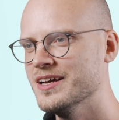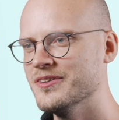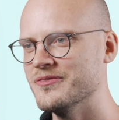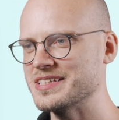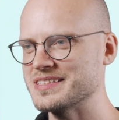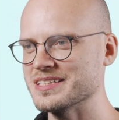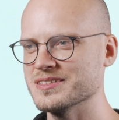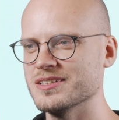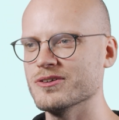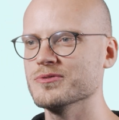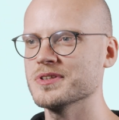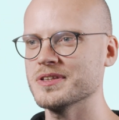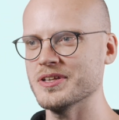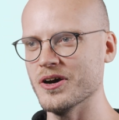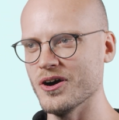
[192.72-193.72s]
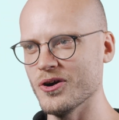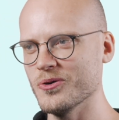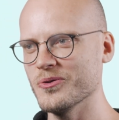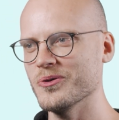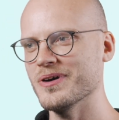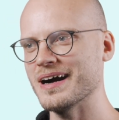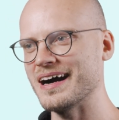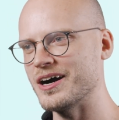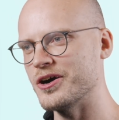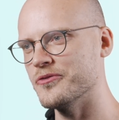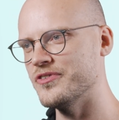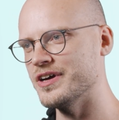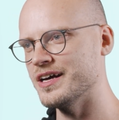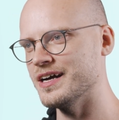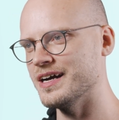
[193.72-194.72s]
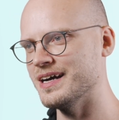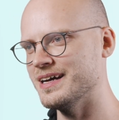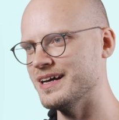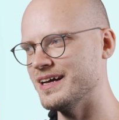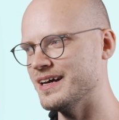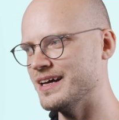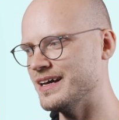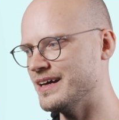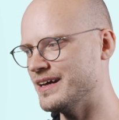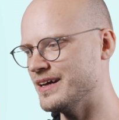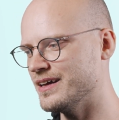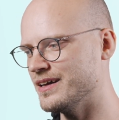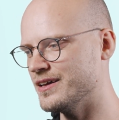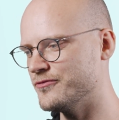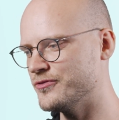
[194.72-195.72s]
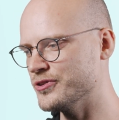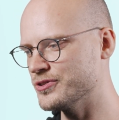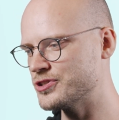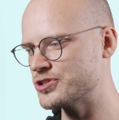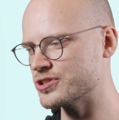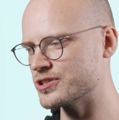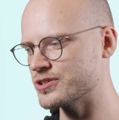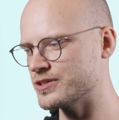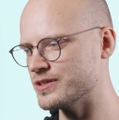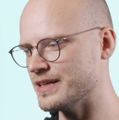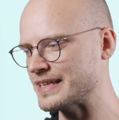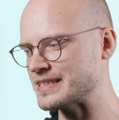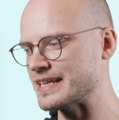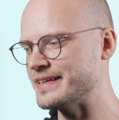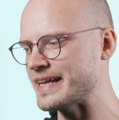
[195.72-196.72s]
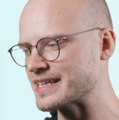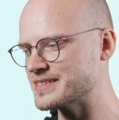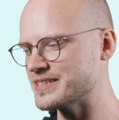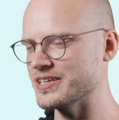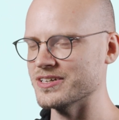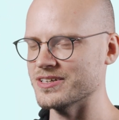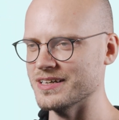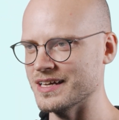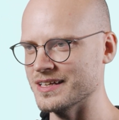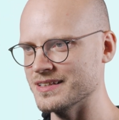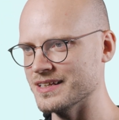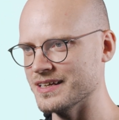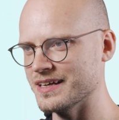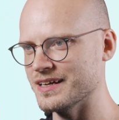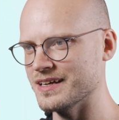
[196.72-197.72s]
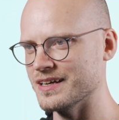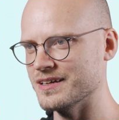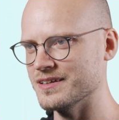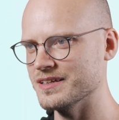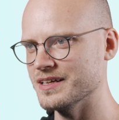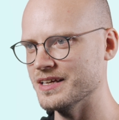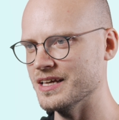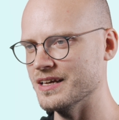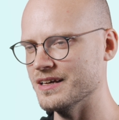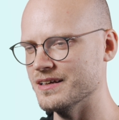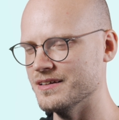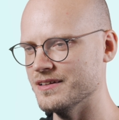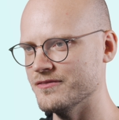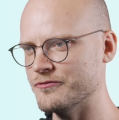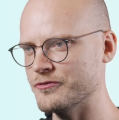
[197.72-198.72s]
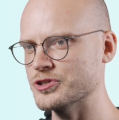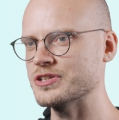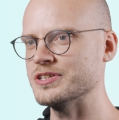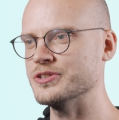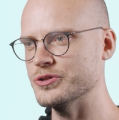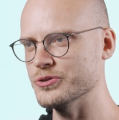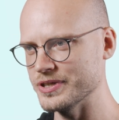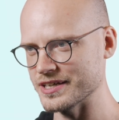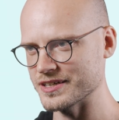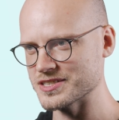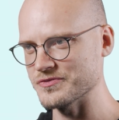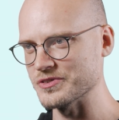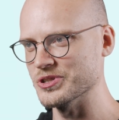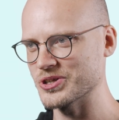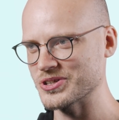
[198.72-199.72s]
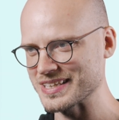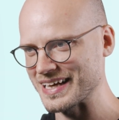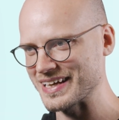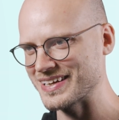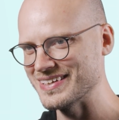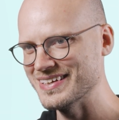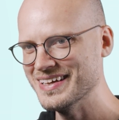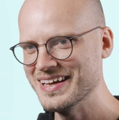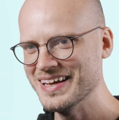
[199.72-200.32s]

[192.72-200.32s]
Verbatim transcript: we still don't know how the future, let's say next year and uh, the future in two years will look like.